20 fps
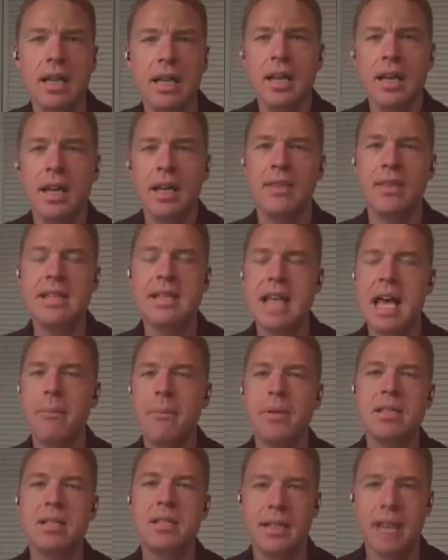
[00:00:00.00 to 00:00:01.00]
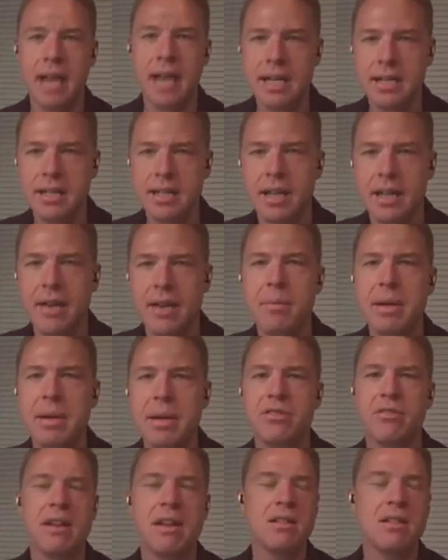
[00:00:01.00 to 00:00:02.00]
Uh, this happens a lot. Everybody
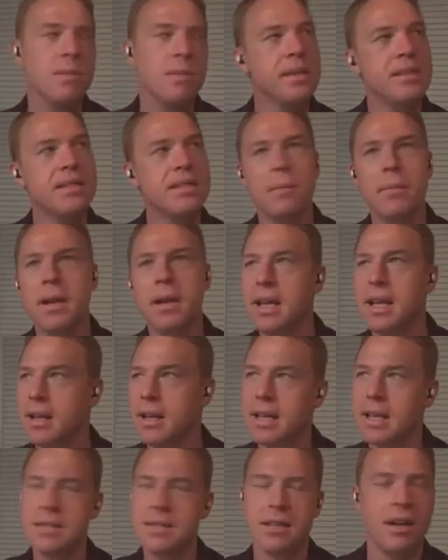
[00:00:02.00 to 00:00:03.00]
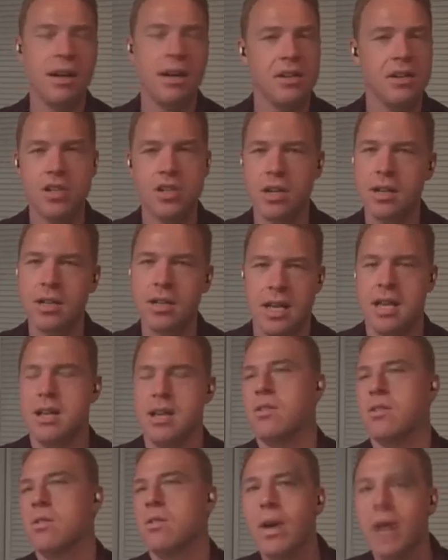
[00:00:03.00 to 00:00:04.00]
tries to be somebody that they saw on Shark Tank
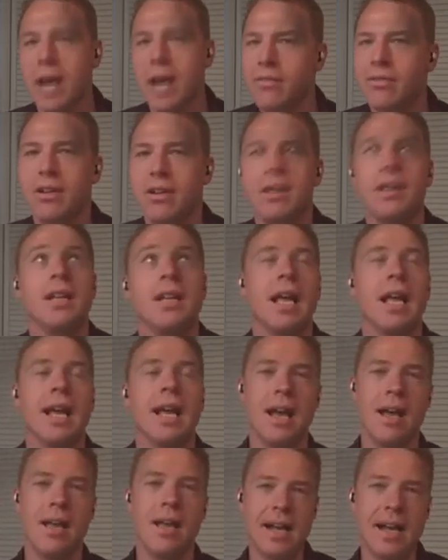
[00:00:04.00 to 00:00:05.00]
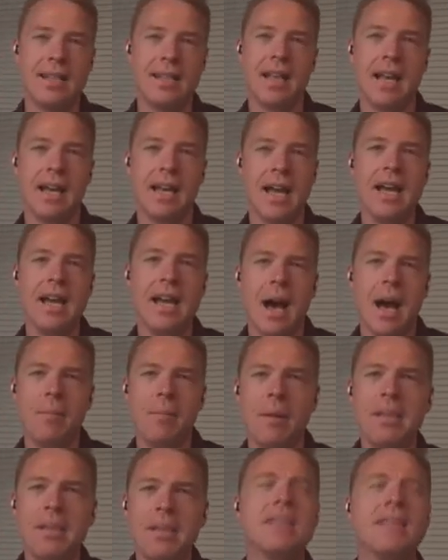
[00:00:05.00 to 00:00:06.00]
or whatever, and they're like, ah, "That that guy."
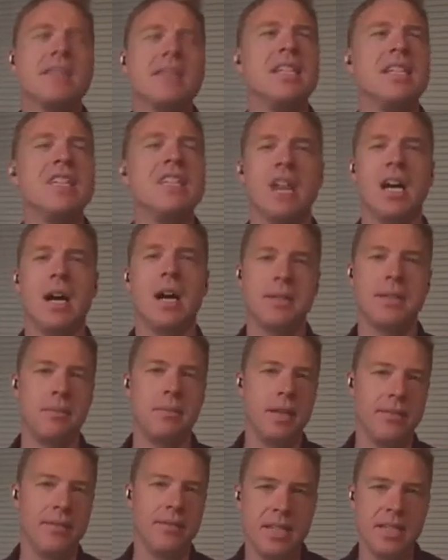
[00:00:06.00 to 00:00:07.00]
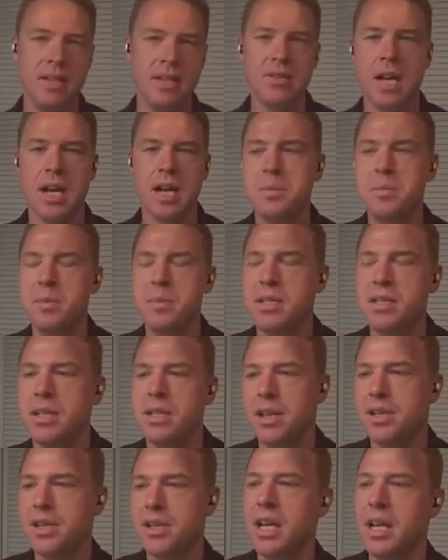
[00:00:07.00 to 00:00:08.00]
I'm gonna be like Steve Jobs. I'm gonna give a Steve Jobs
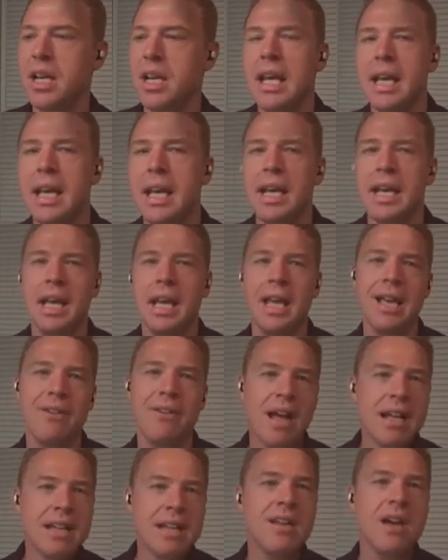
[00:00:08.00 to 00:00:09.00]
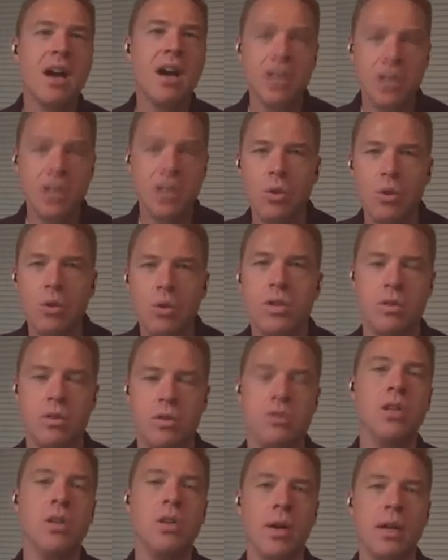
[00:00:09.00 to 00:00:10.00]
presentation, if that's not you,
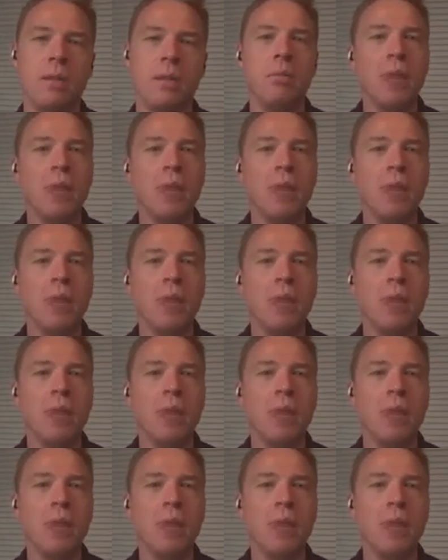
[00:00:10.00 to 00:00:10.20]
don't do it.